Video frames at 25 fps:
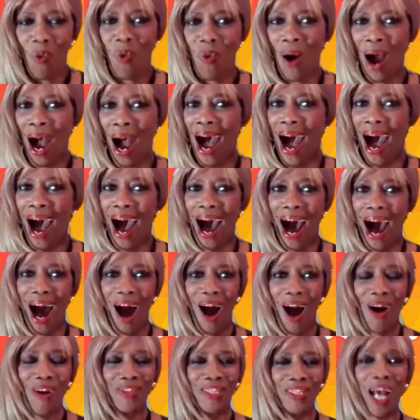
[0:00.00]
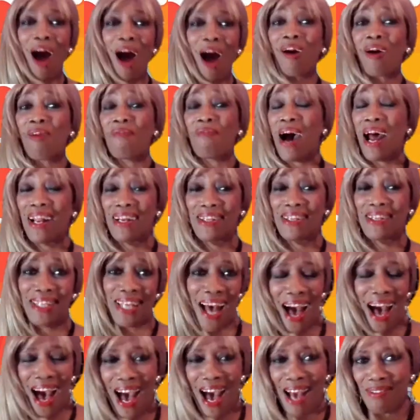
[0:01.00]
Wow. Talk about a
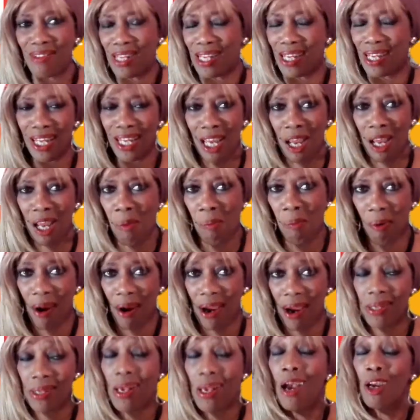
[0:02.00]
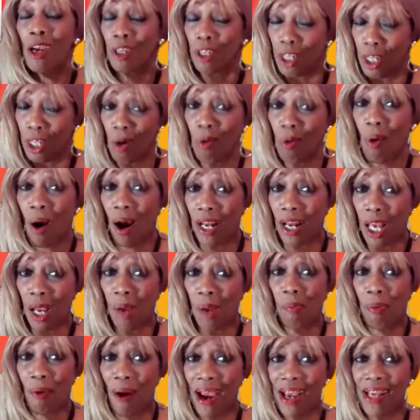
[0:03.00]
time to embrace. You want
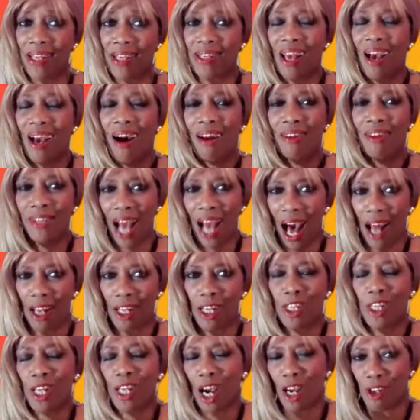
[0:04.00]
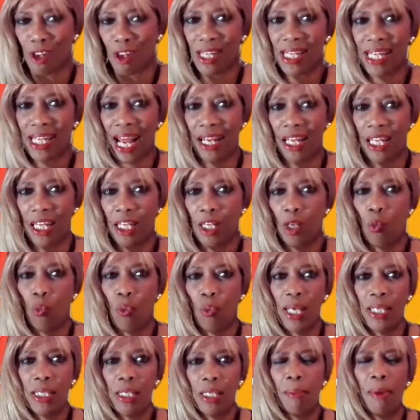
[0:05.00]
to embrace knowledge, understanding,
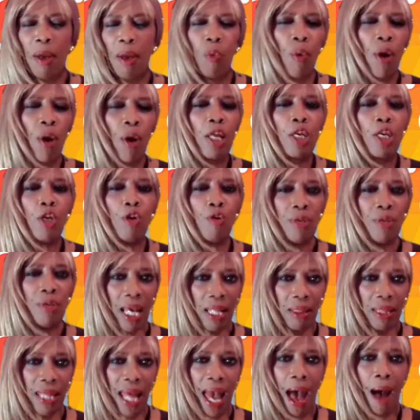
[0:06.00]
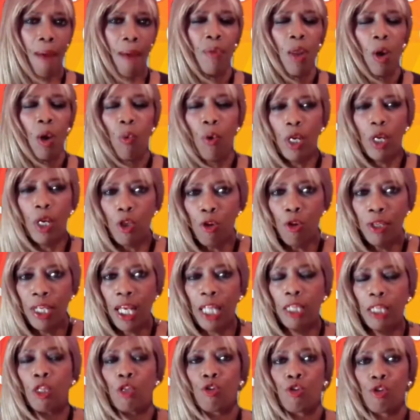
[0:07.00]
and wisdom. And where do you get that? Where do
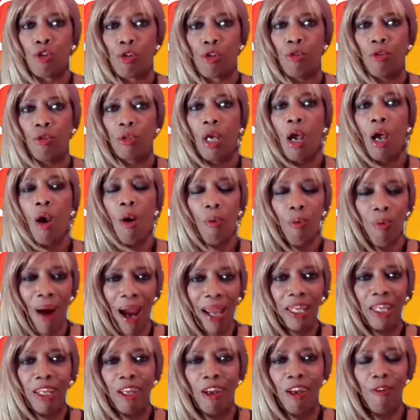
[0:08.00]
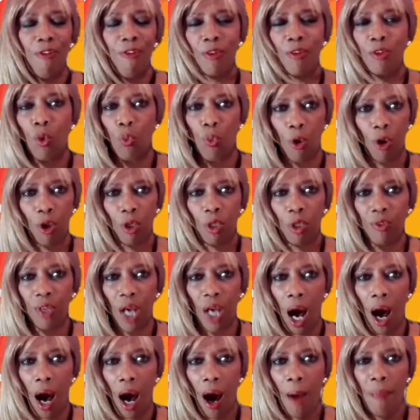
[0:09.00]
you get the truth? Right here from the word
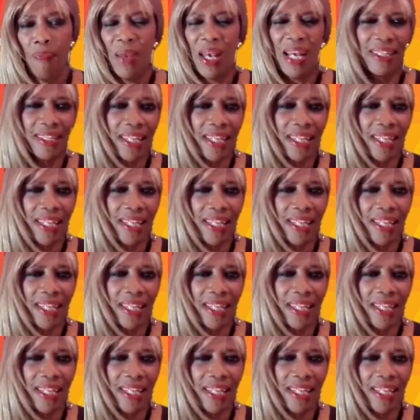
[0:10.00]
of God.